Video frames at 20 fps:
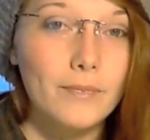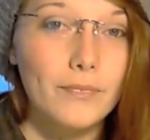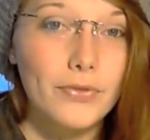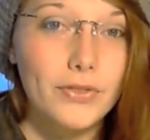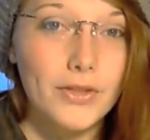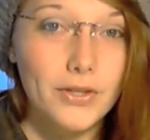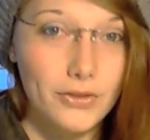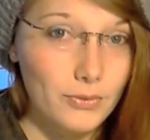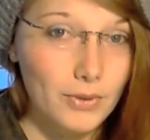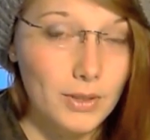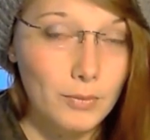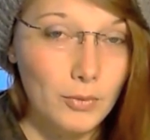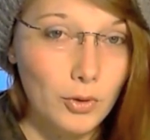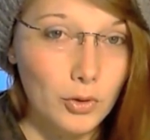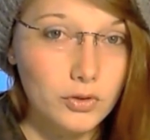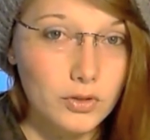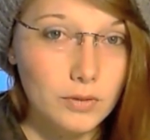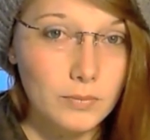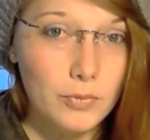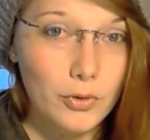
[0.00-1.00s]
The three
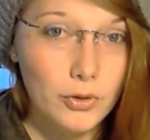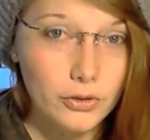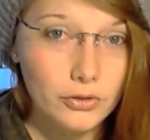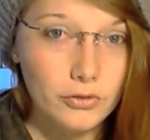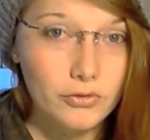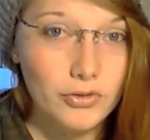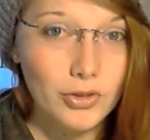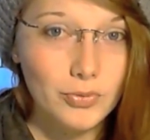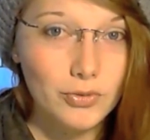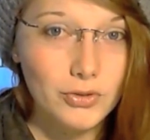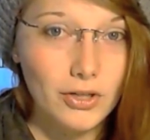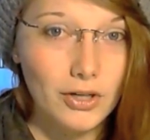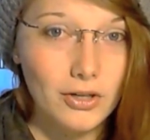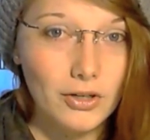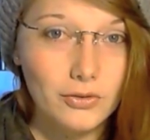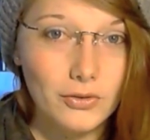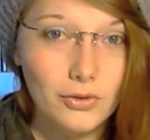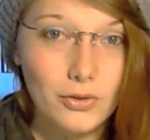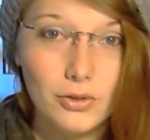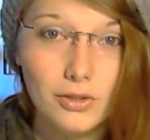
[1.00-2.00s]
most important groups are,
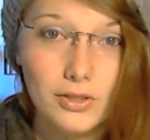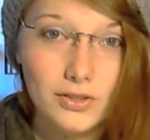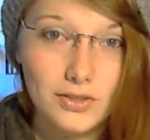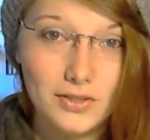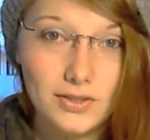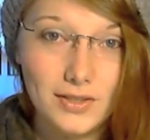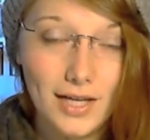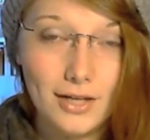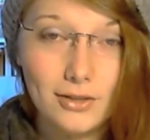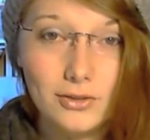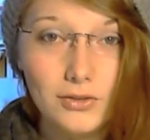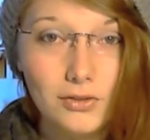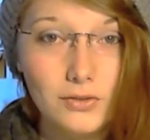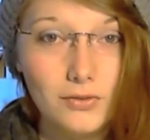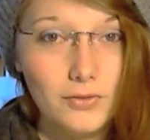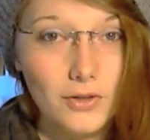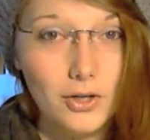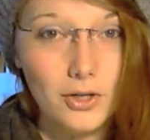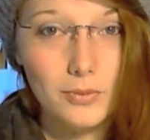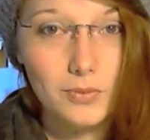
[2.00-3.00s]
of course, nouns,
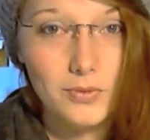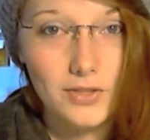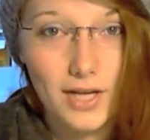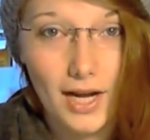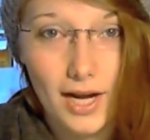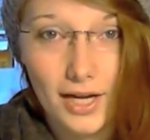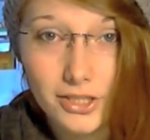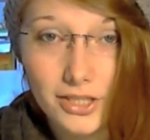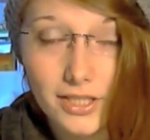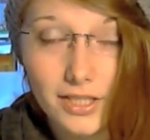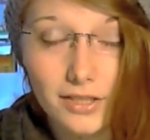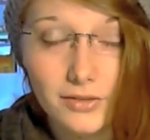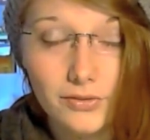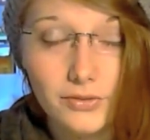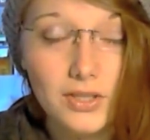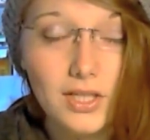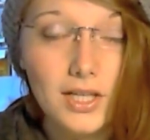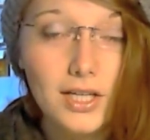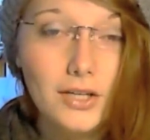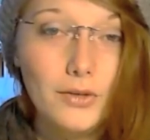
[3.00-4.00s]
verbs, and
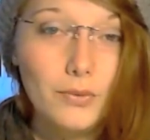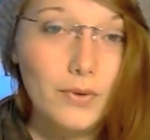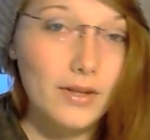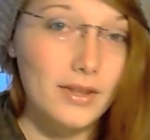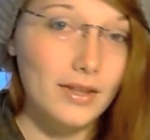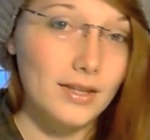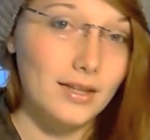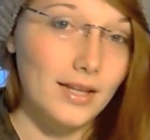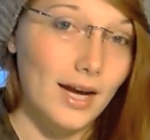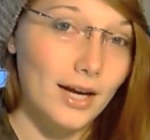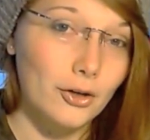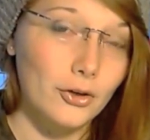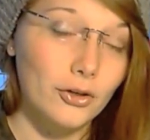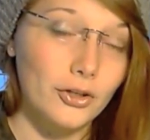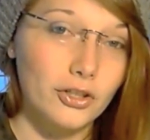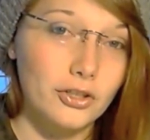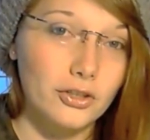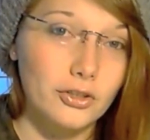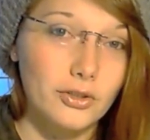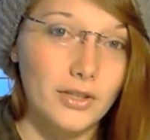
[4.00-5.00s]
adjectives, with the latter
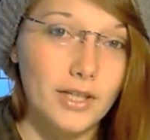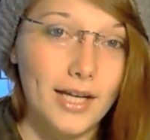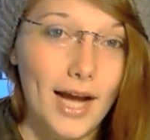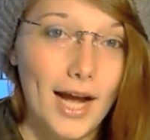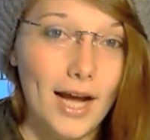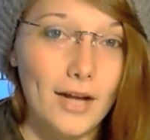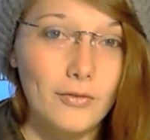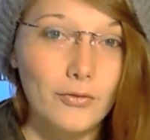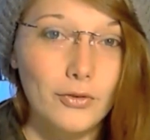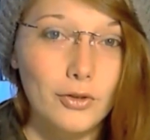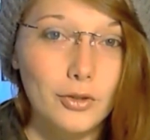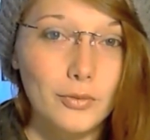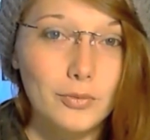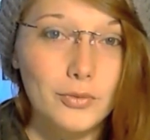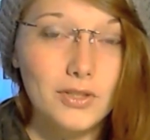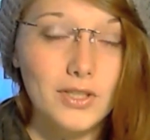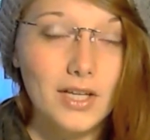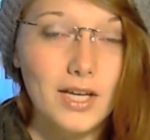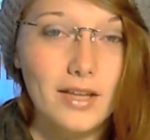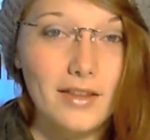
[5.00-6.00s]
including
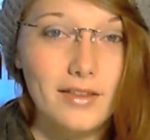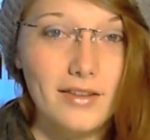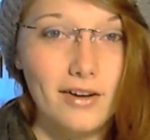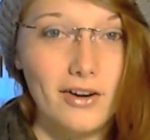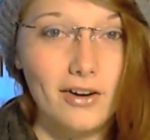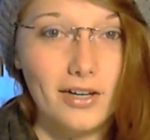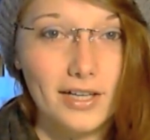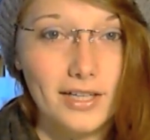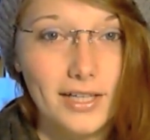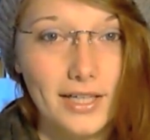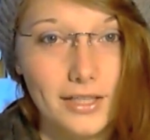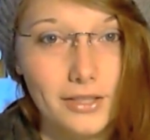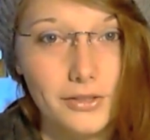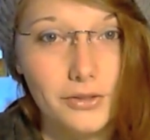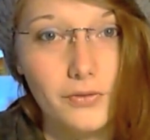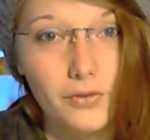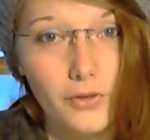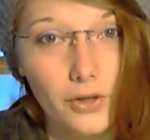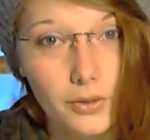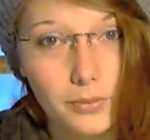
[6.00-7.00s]
adverbs that are connected
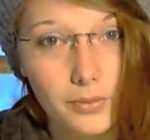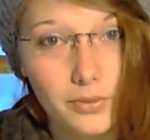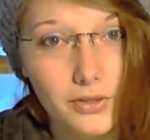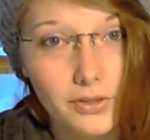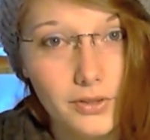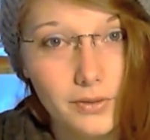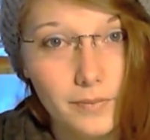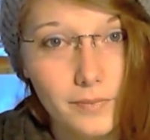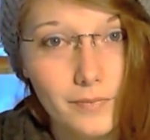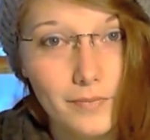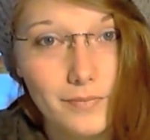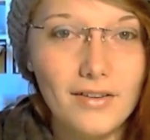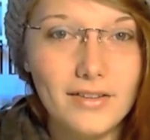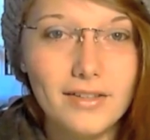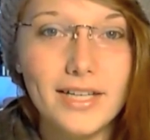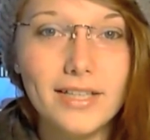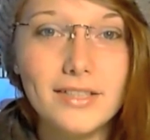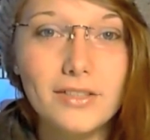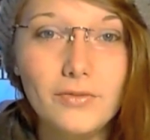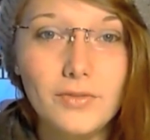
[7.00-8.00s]
to verbs. The
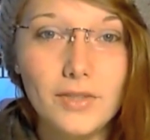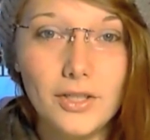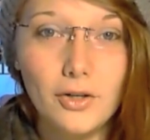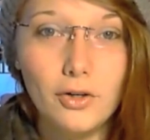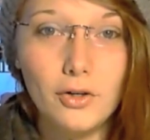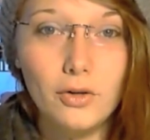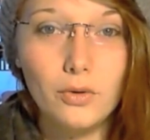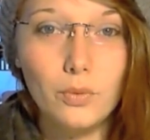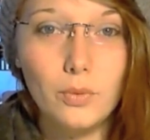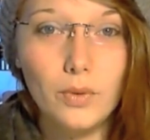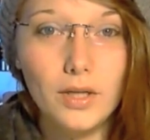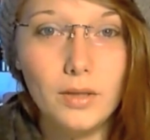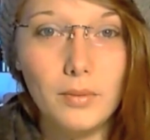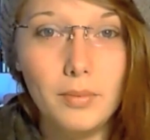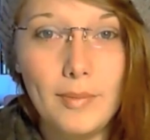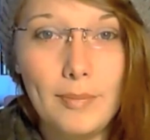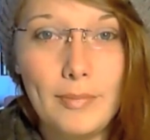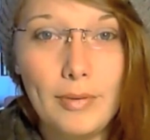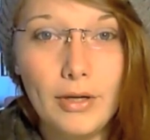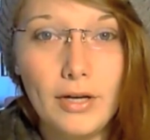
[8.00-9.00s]
next video will
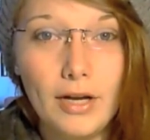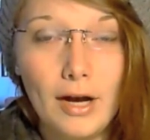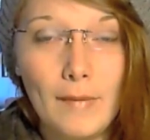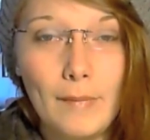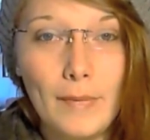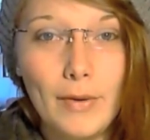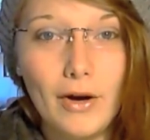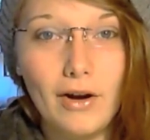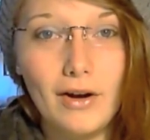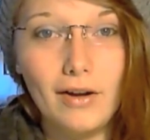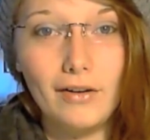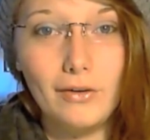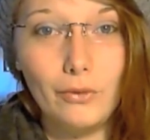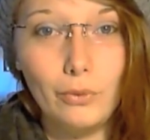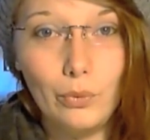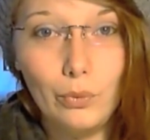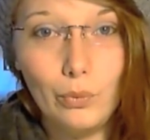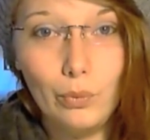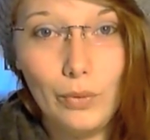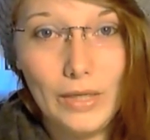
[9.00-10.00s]
be put up on
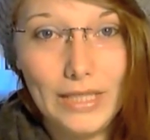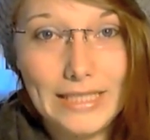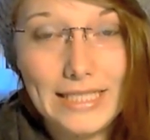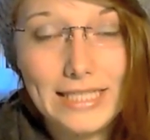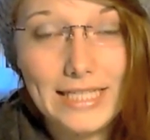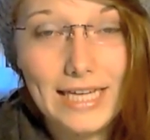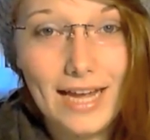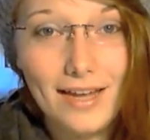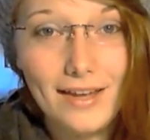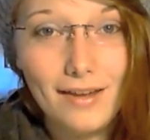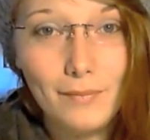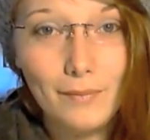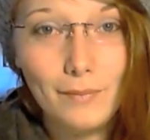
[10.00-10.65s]
Wednesday